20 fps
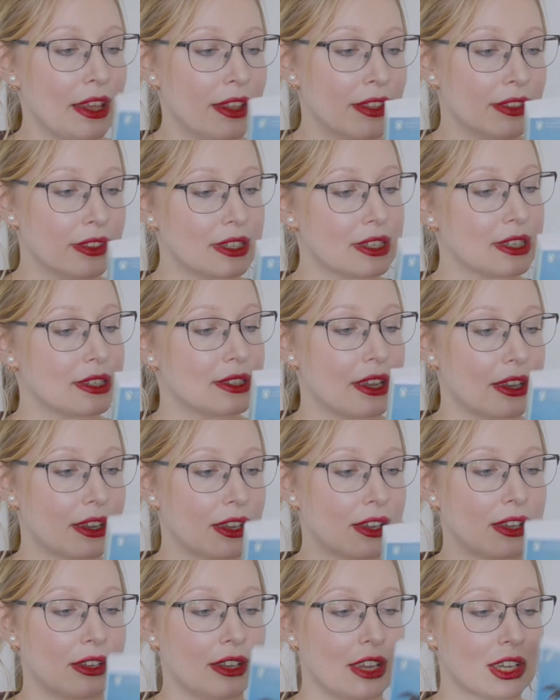This is like
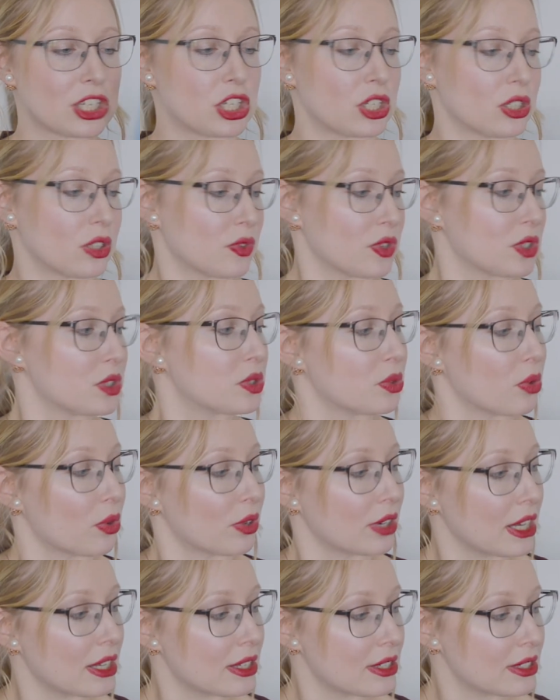a collection of
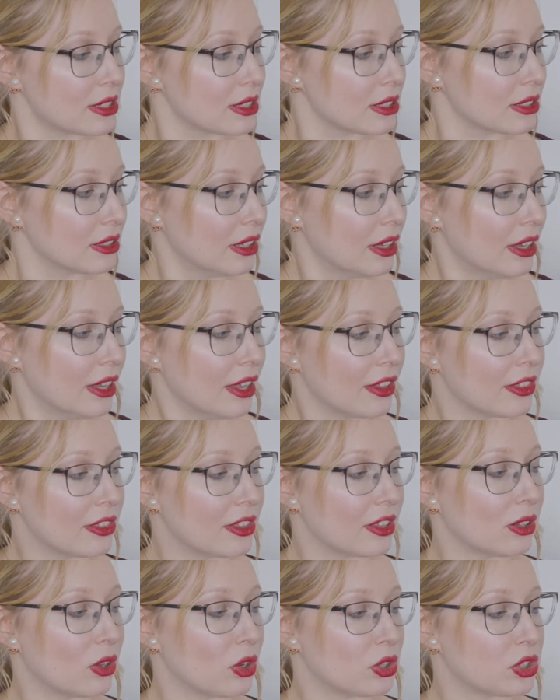stories,
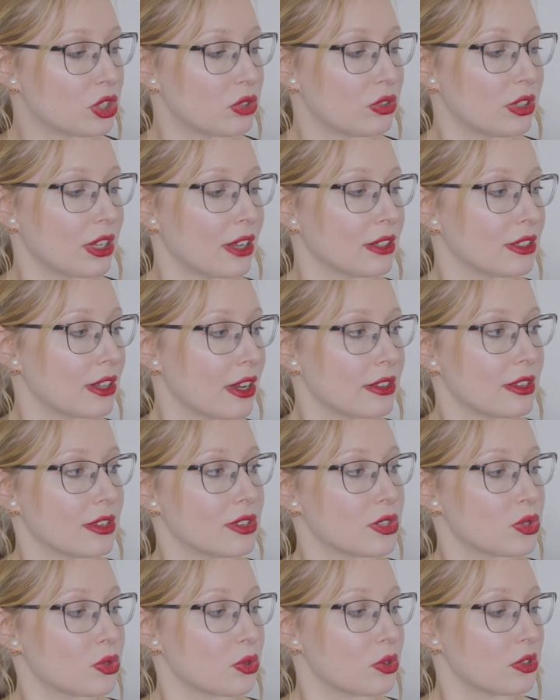The Lottery and other
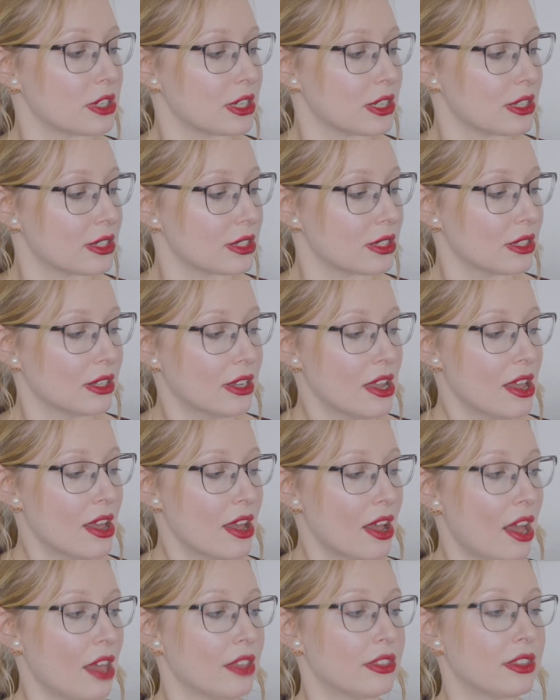stories.
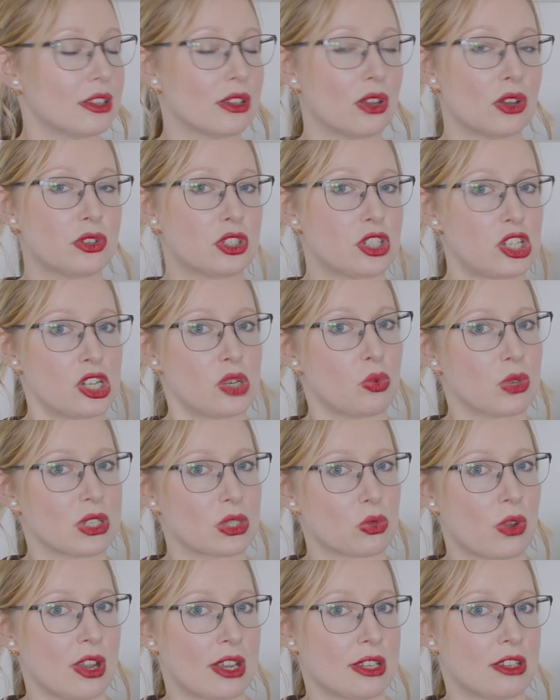And The Lottery was
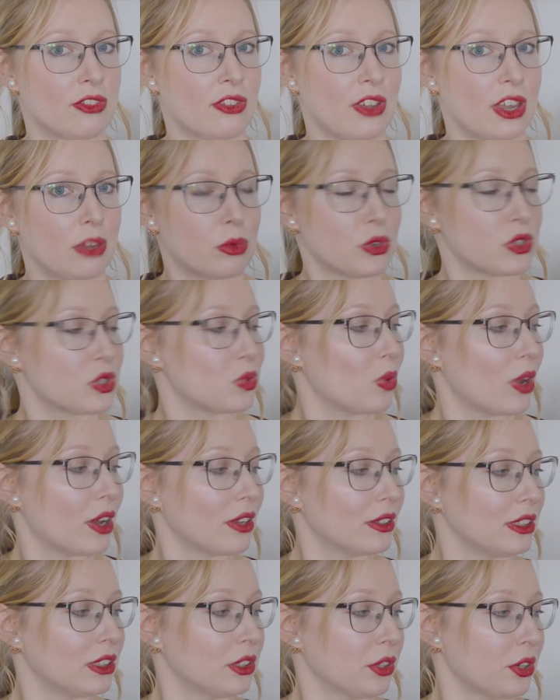quite a famous
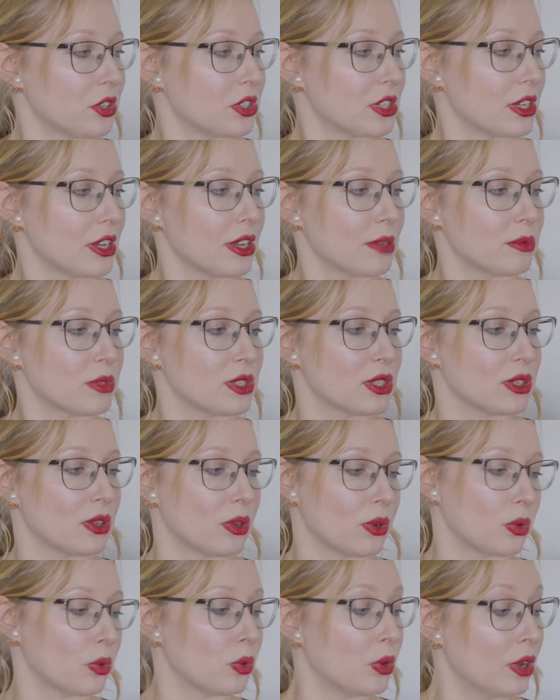one in her time,
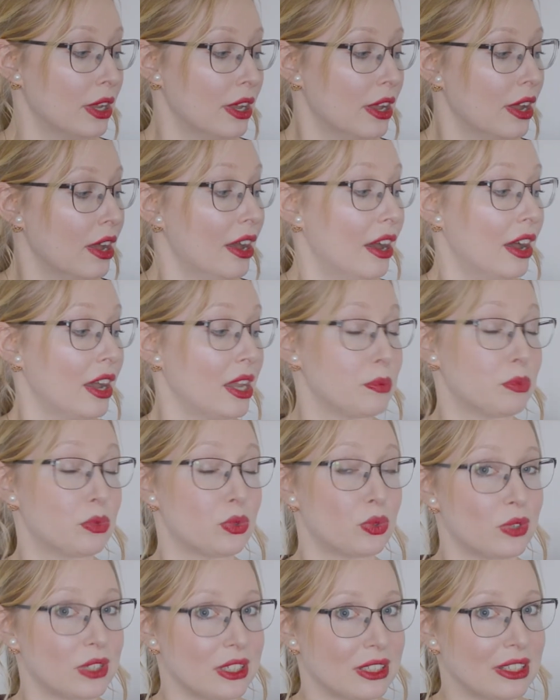so I'm
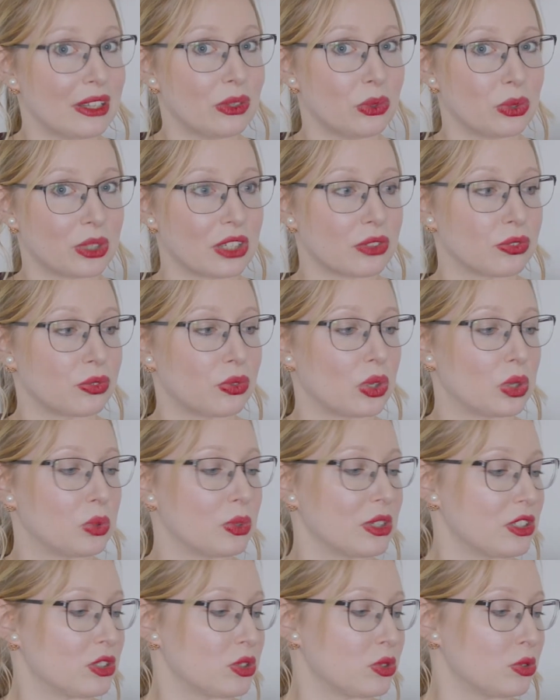really looking
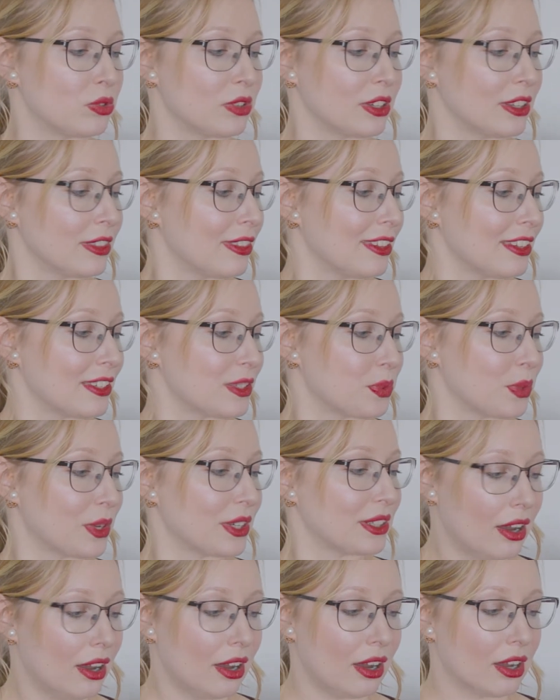forward to read this
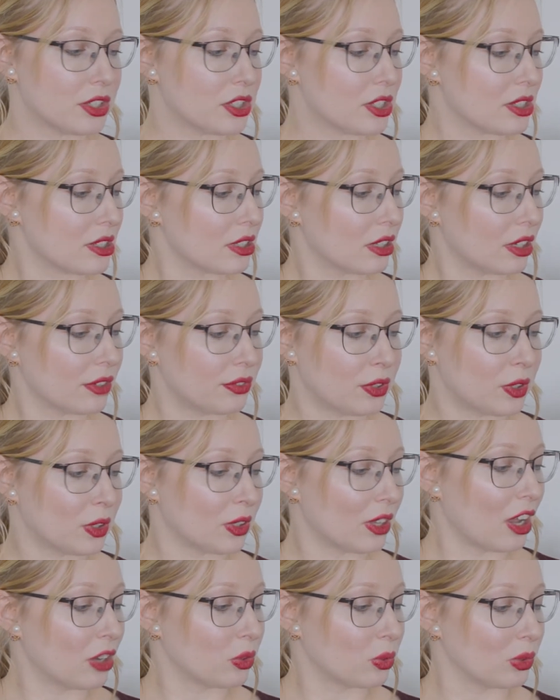one. I just love her
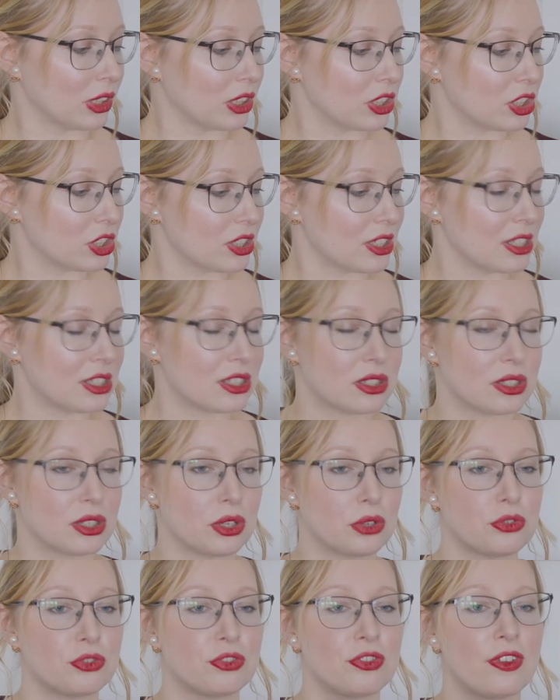language. It's
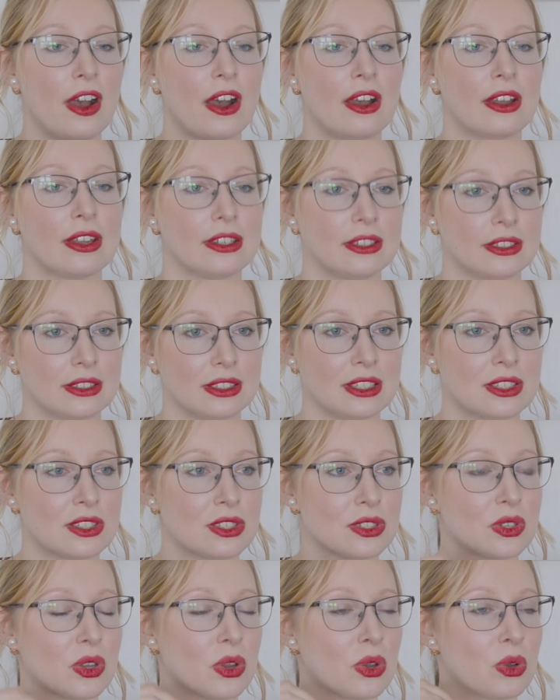so fine. It's
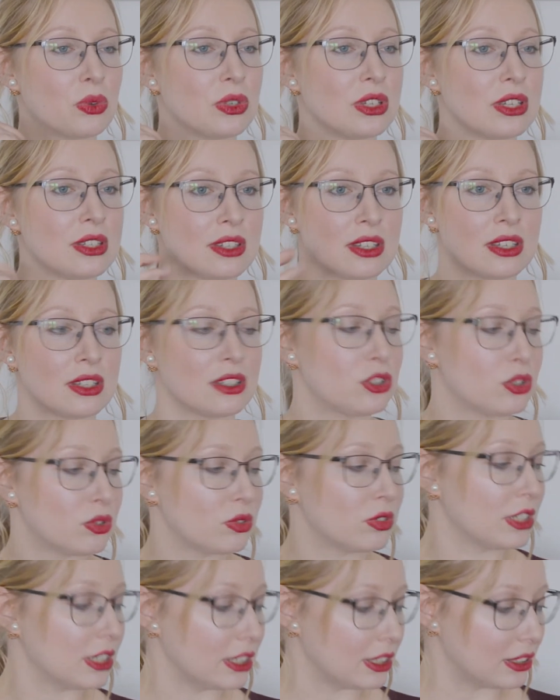so easy to
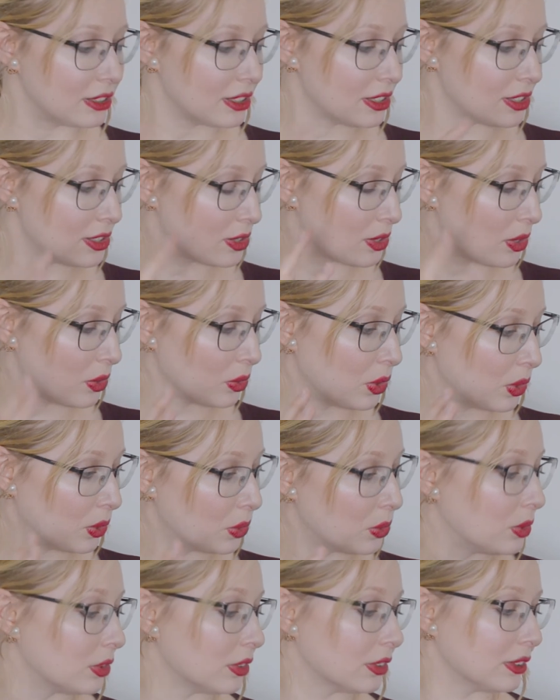read. It's so
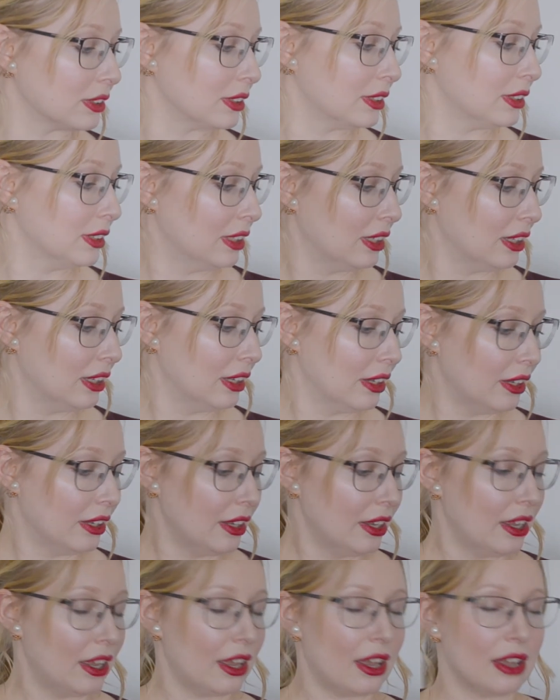cool.
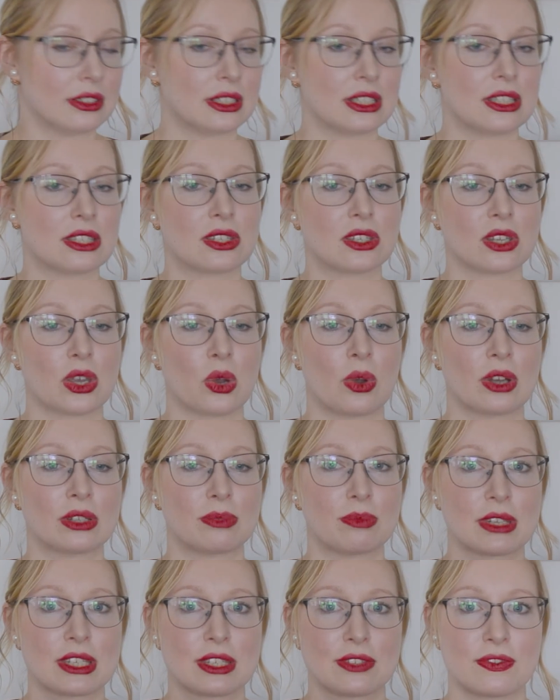And it's so
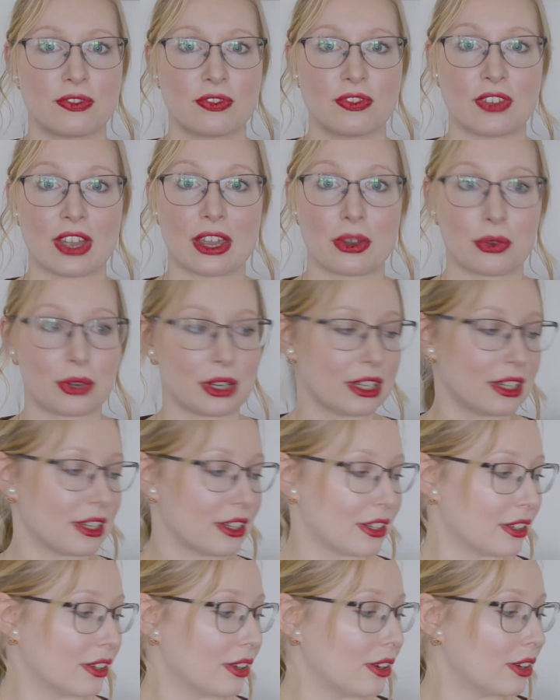atmospheric.
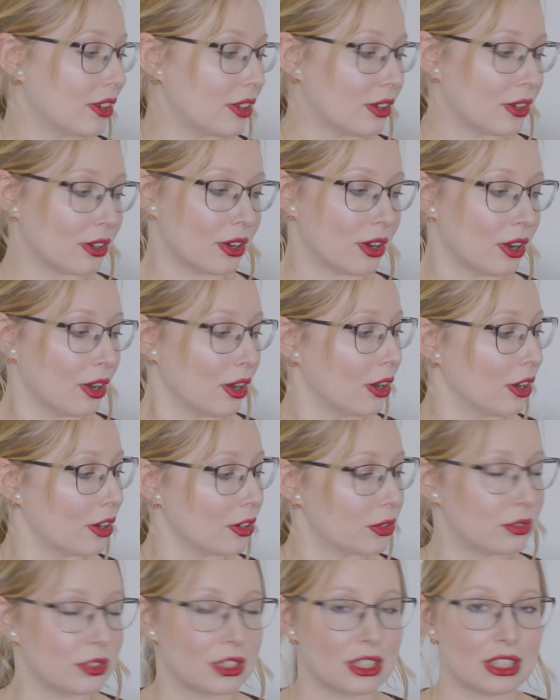Oh,
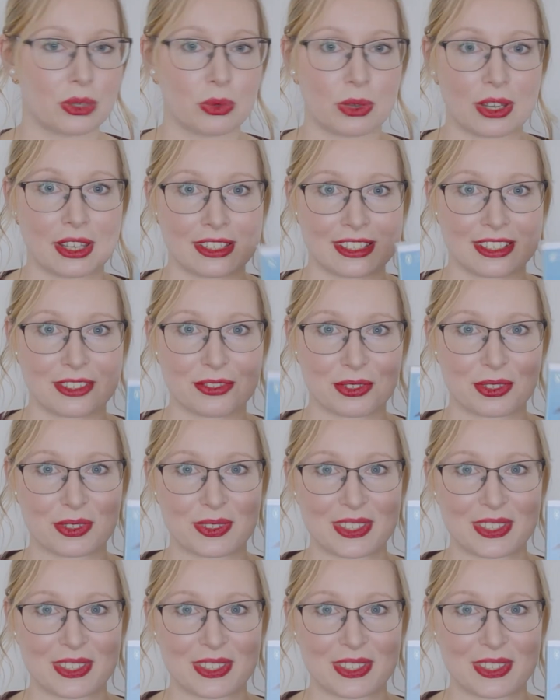really waiting for